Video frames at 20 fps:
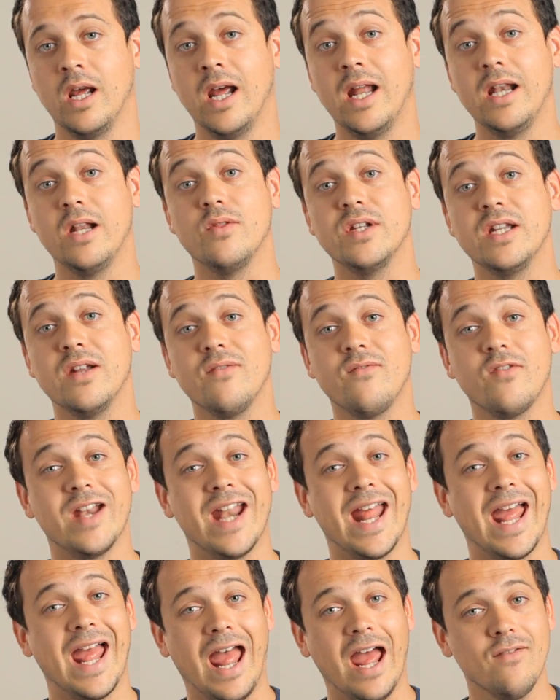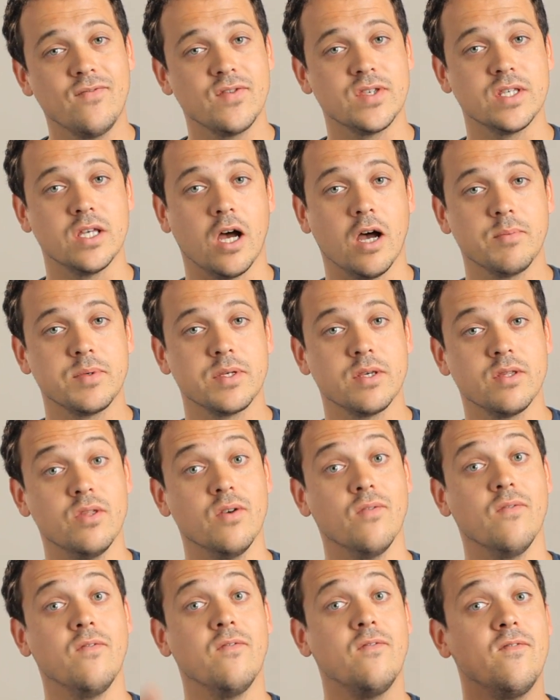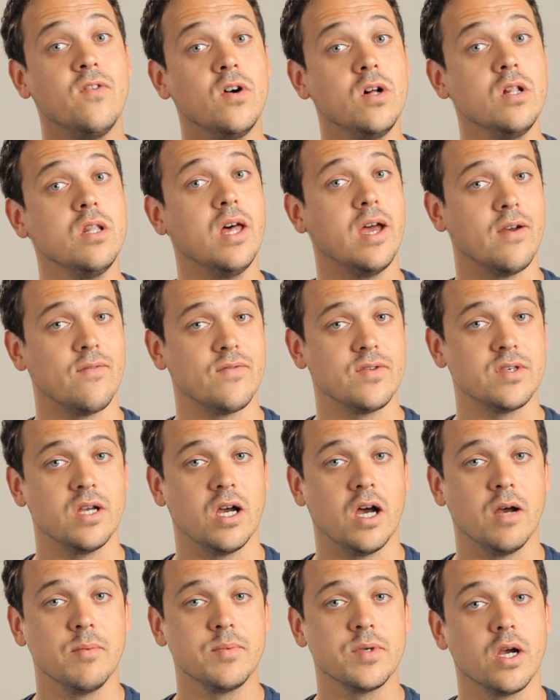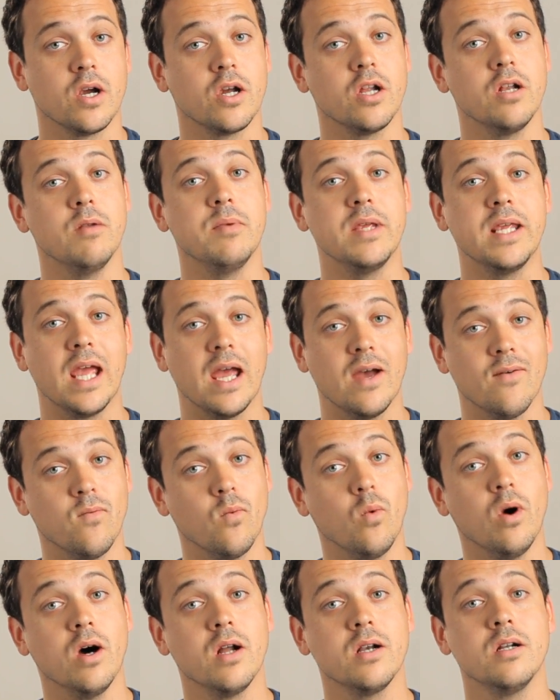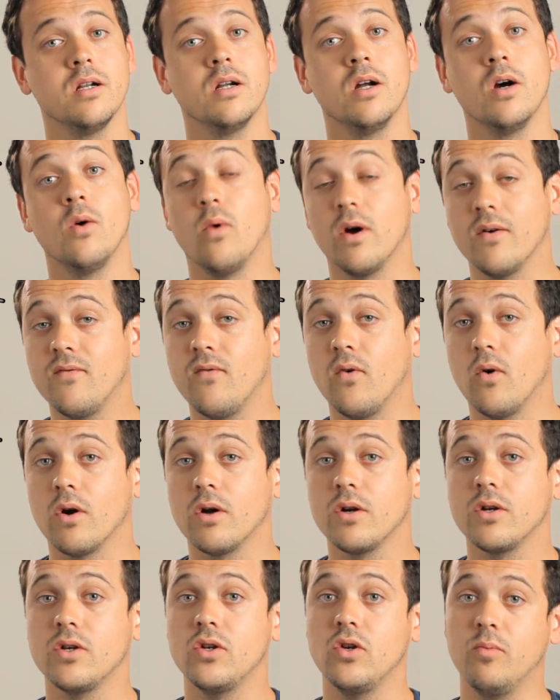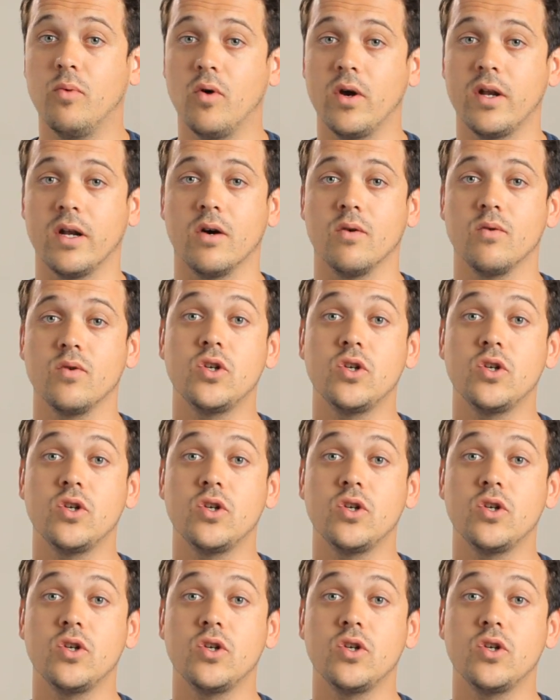Now, the different f-stops, the full f-stops, are going to be f1, 1.4, 2.0,